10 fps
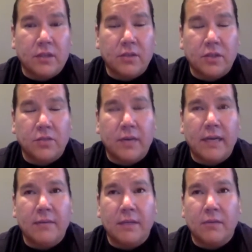just
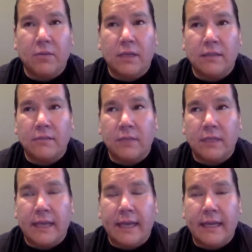randomly one
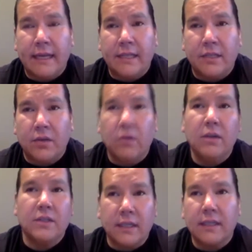day. And I said, oh,
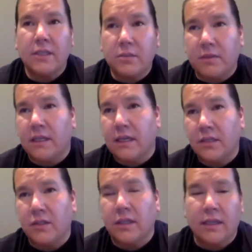it's English
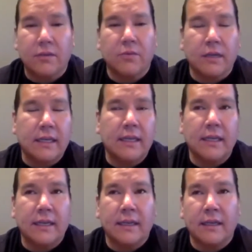because I like
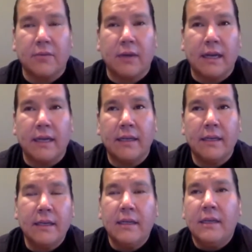reading and I like writing.
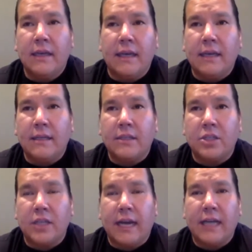And
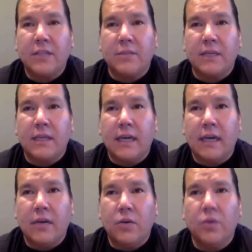she asked me,
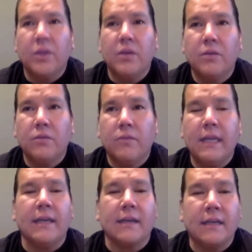who are you
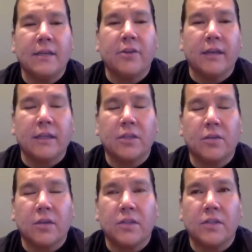reading in your English
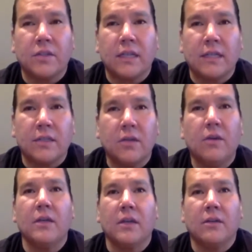courses? And I said, oh,
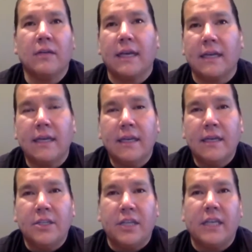like
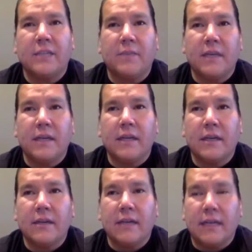
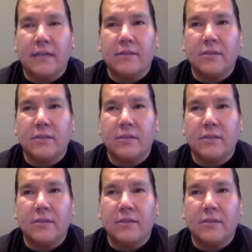Shakespeare and